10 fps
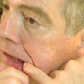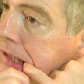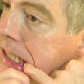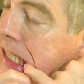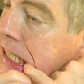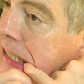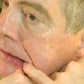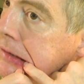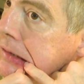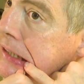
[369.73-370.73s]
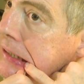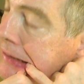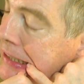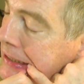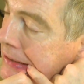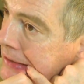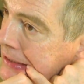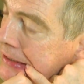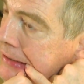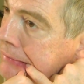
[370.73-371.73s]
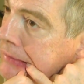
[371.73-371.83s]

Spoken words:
Then, the fact that I'm getting some